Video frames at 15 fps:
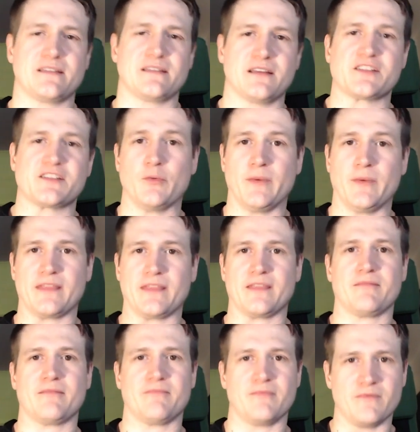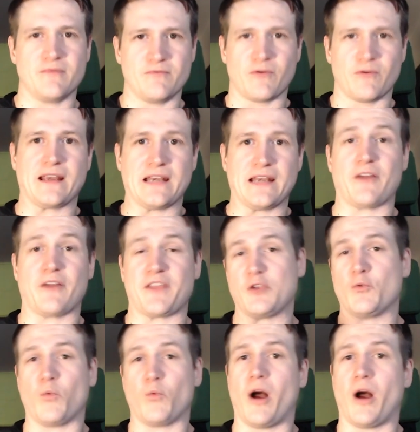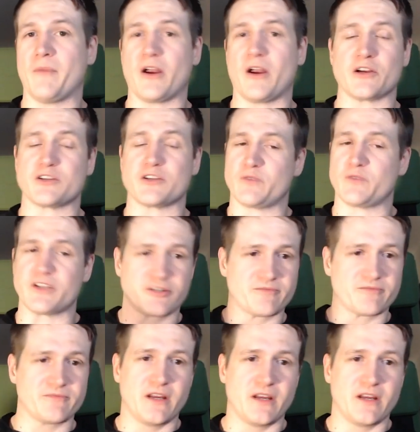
assuming right now that you want marriage, which...